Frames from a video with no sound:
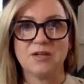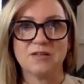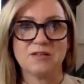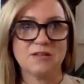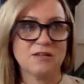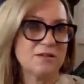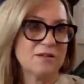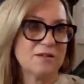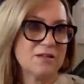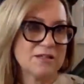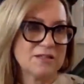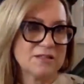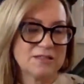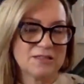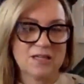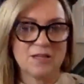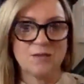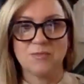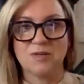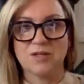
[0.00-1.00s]
and the
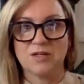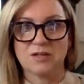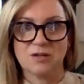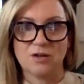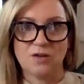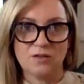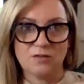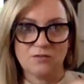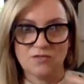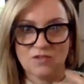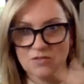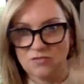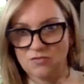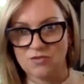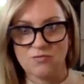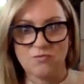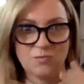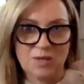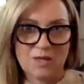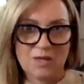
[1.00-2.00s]
excitement and all the
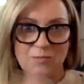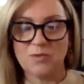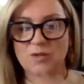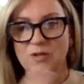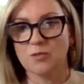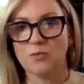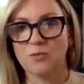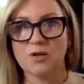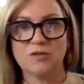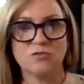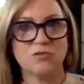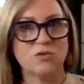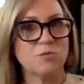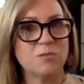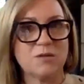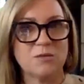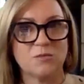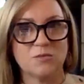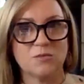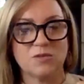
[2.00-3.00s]
different people in one room
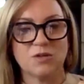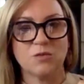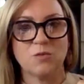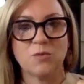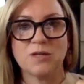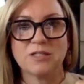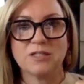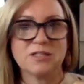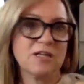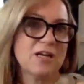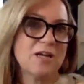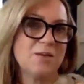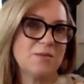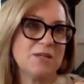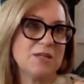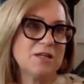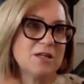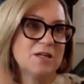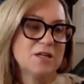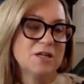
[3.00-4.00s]
at one time,
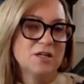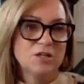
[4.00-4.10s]
and